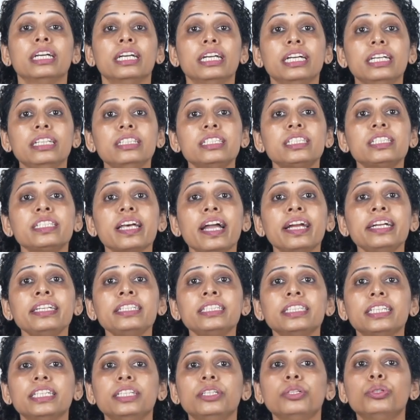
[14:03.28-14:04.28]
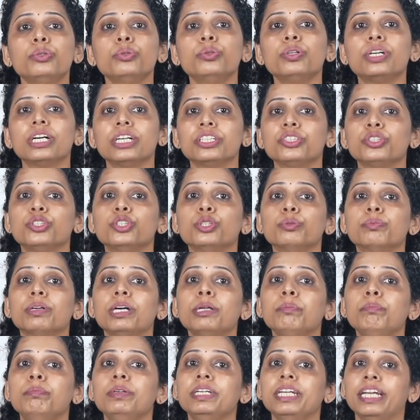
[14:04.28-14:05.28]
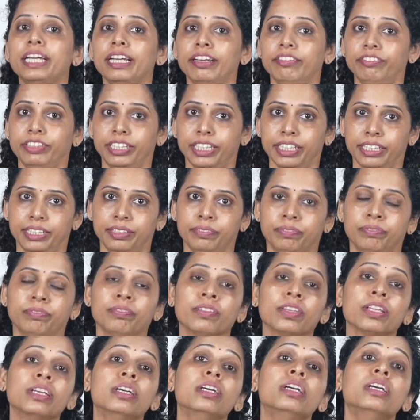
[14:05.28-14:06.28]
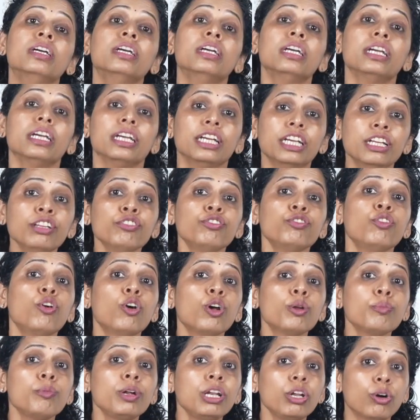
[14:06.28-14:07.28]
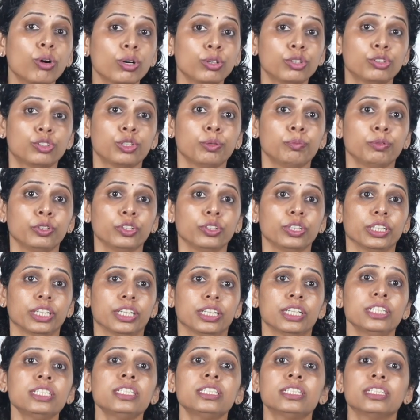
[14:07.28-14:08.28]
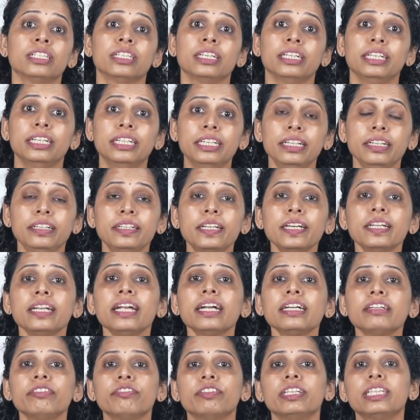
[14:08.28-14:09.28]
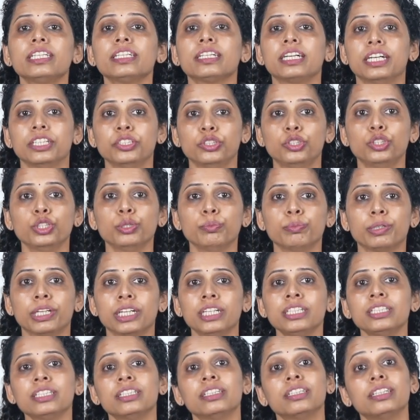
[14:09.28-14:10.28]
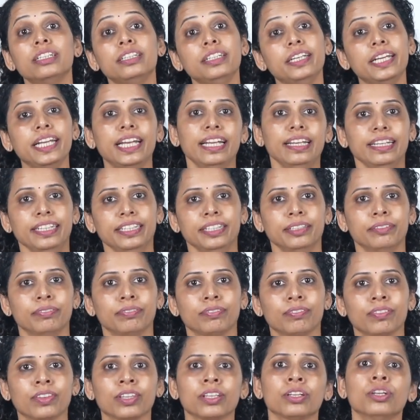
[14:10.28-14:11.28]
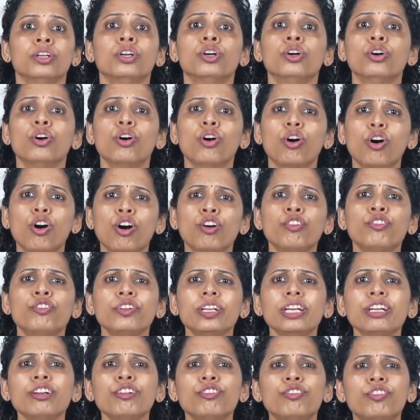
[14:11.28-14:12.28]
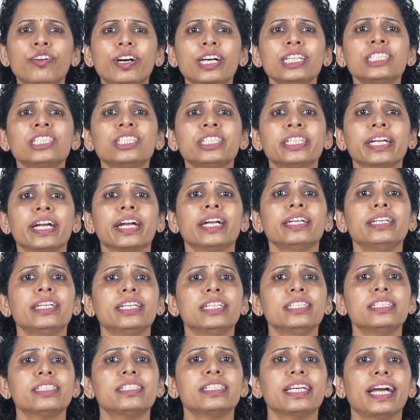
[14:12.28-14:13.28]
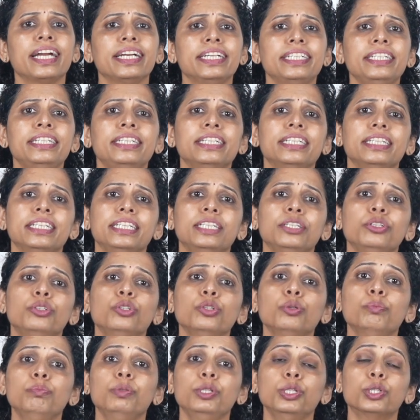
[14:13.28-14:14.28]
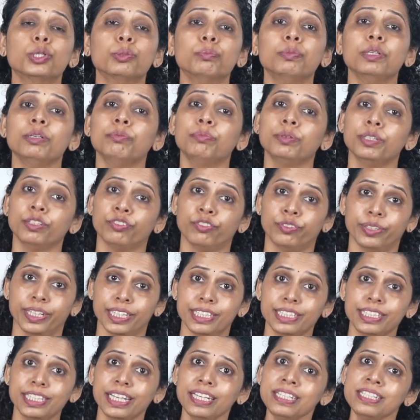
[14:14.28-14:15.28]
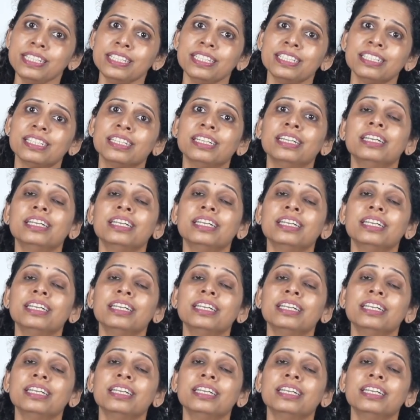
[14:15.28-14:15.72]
insights into consumer behavior. Informal entrepreneurs interact with consumers daily, offering first-hand insight into BOP preferences,